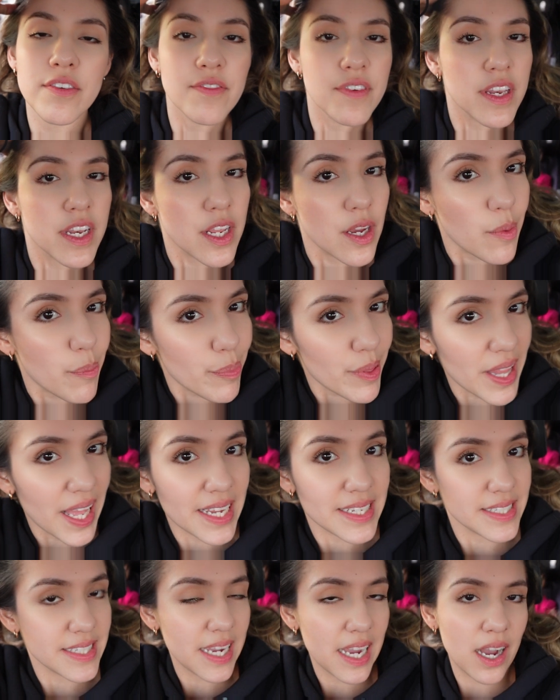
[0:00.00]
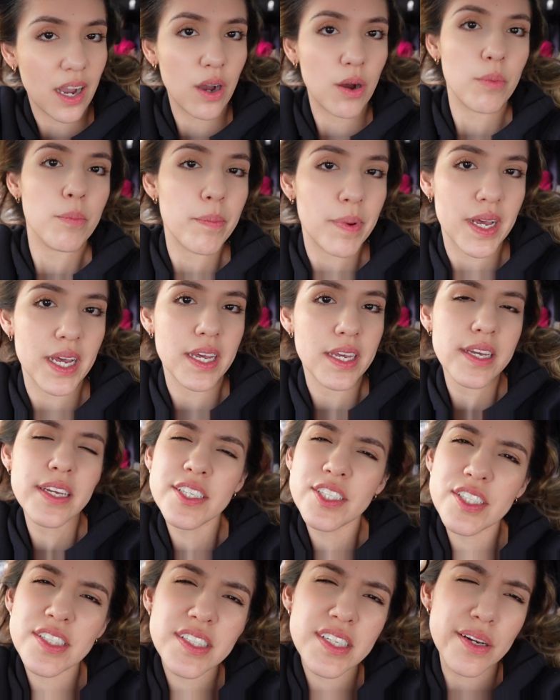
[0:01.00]
video planned out, but
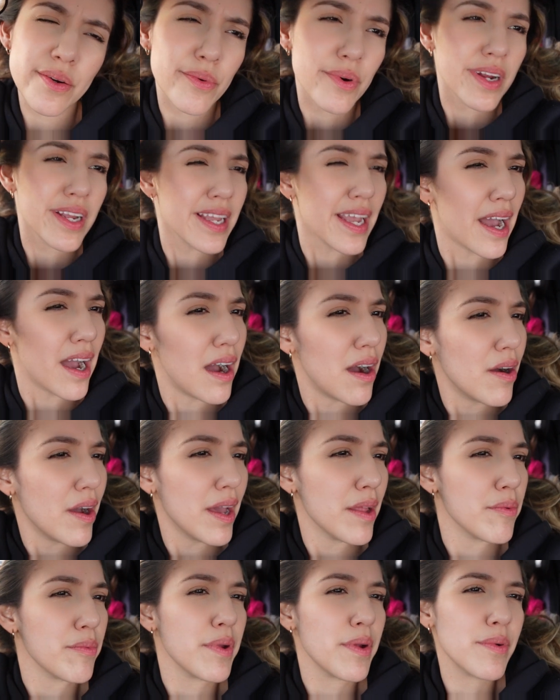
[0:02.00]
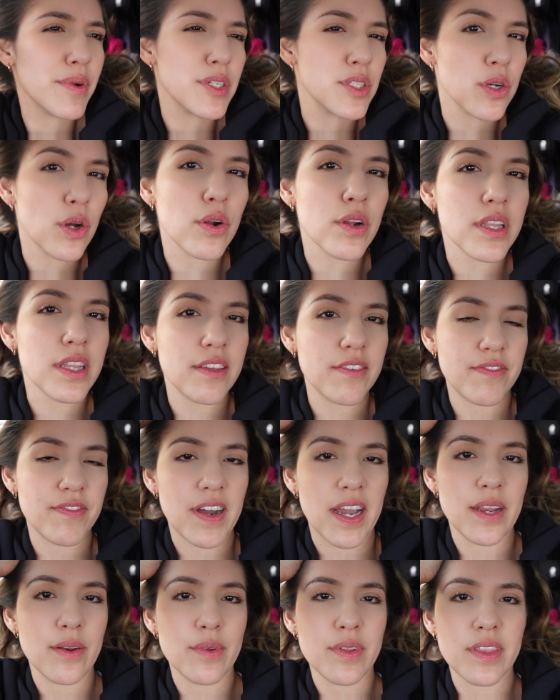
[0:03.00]
it just didn't work out and we were totally
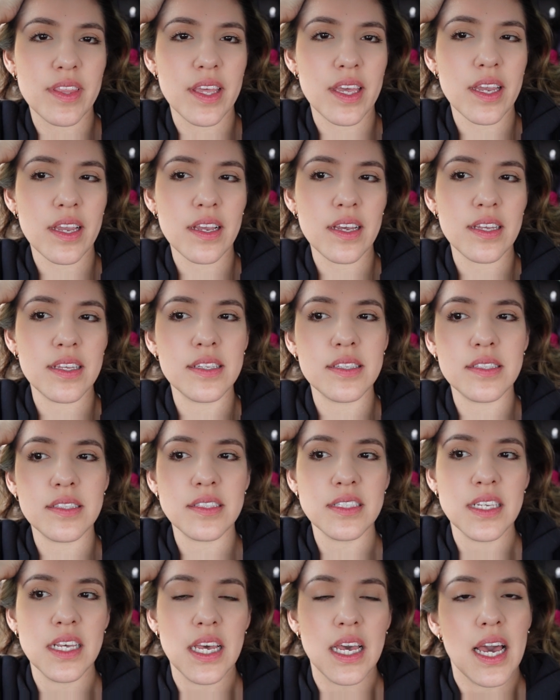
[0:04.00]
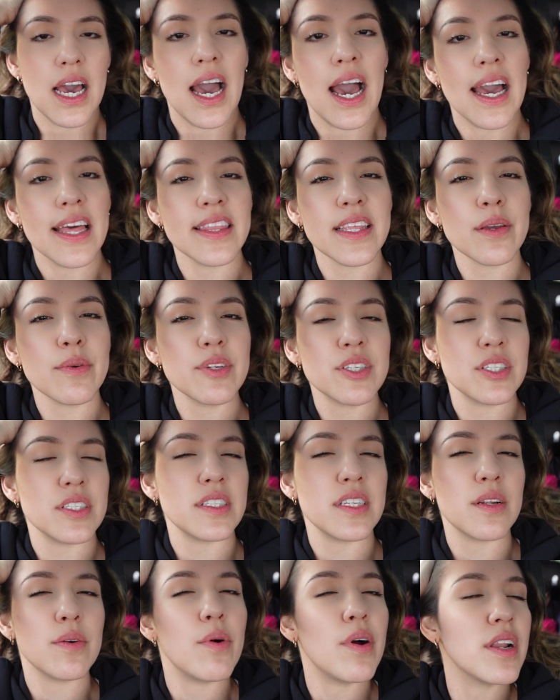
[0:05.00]
fine with it because I think we
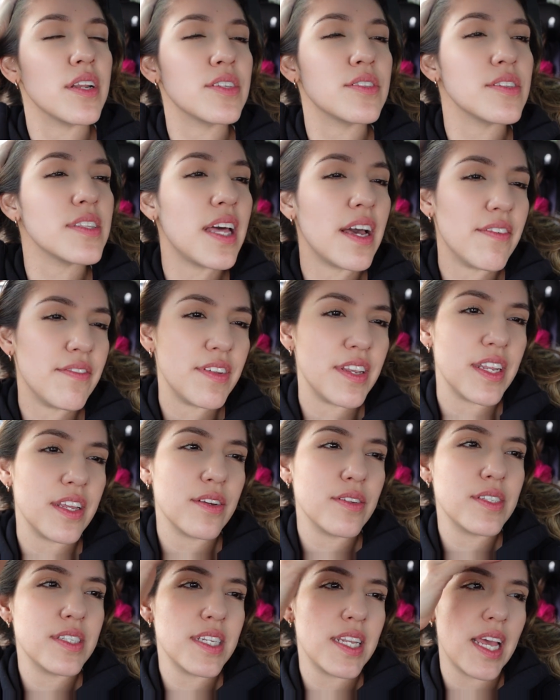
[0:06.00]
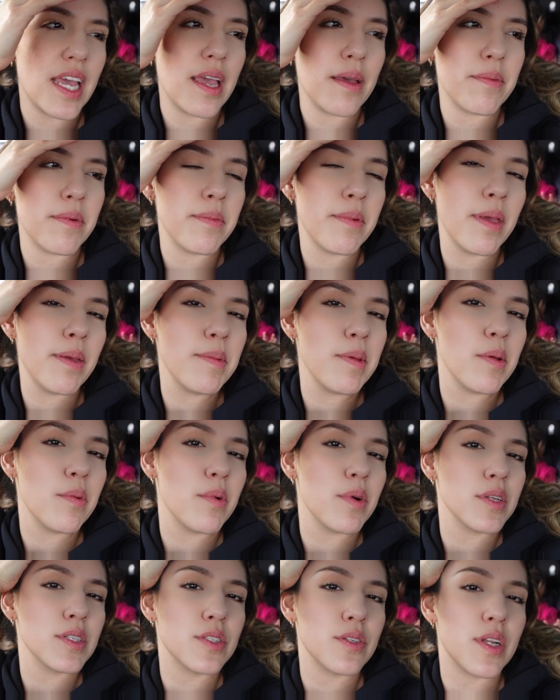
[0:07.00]
just didn't want to do that video today, but maybe
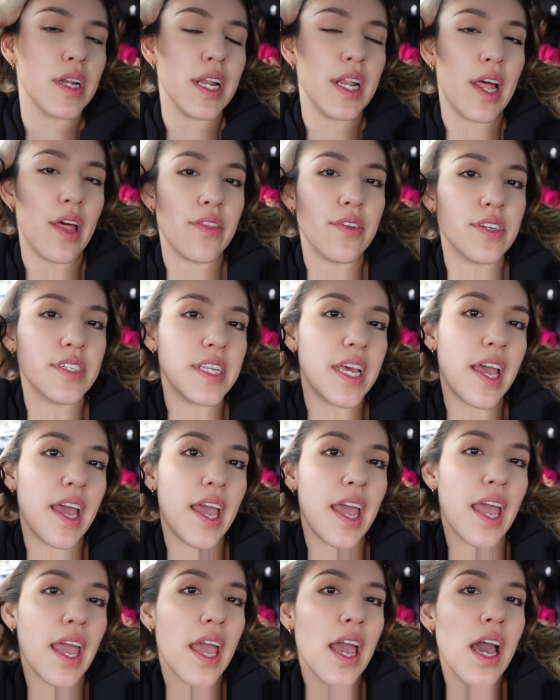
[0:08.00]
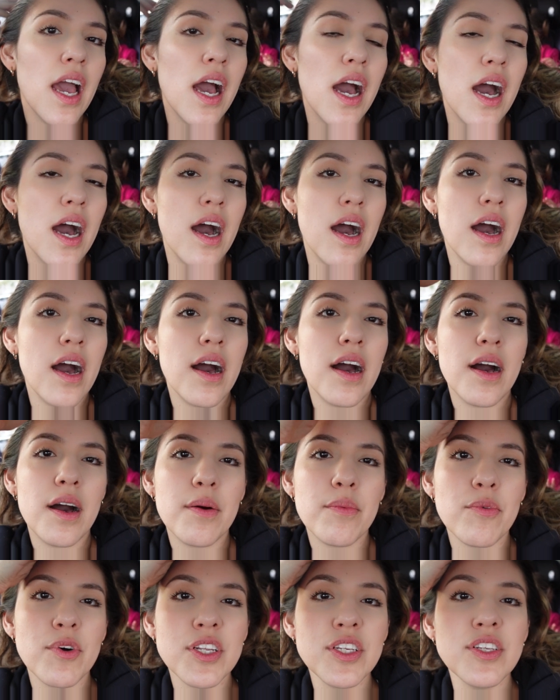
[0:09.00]
we'll do it another day.
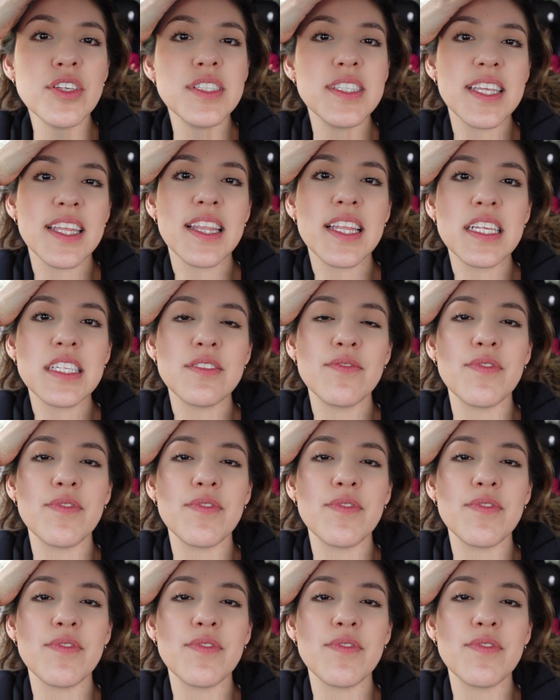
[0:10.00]
Um, when you see this